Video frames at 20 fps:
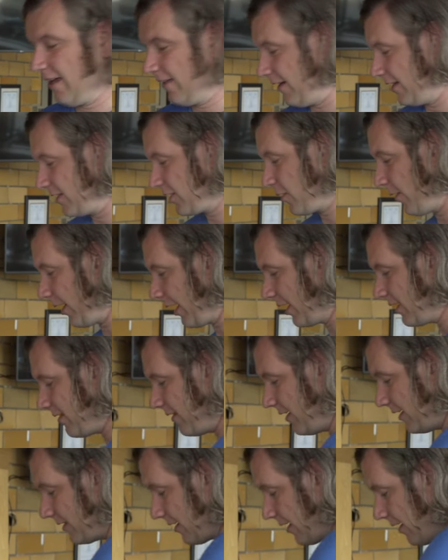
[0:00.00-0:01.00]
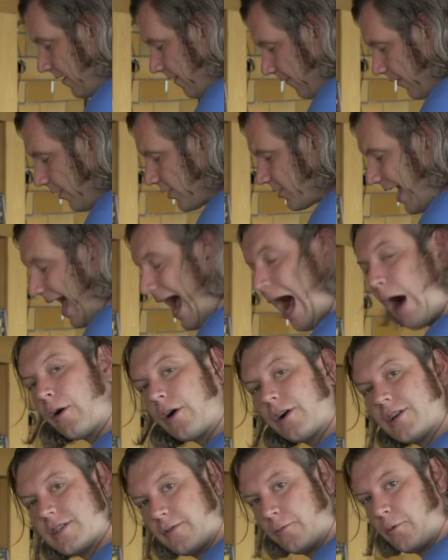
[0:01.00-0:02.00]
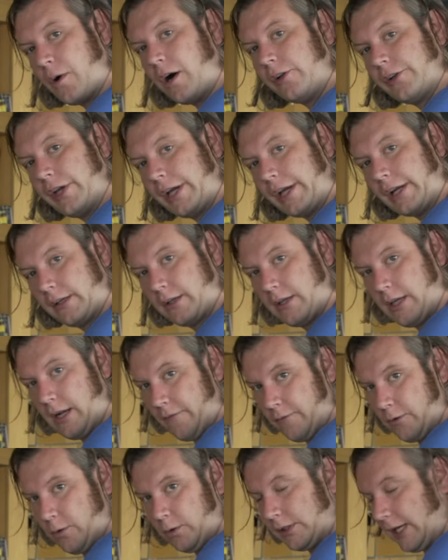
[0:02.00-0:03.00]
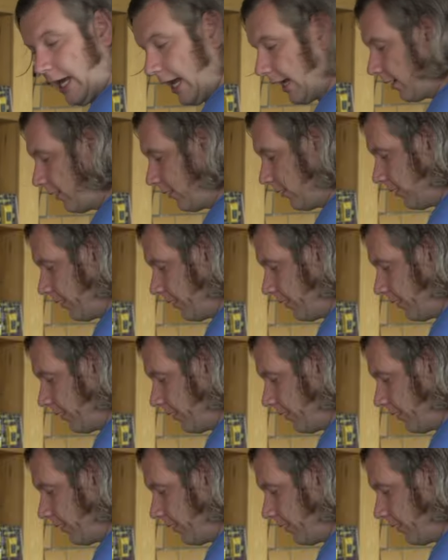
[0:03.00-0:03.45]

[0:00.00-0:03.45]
that is going into these. There's hours of welding in a fuel tank,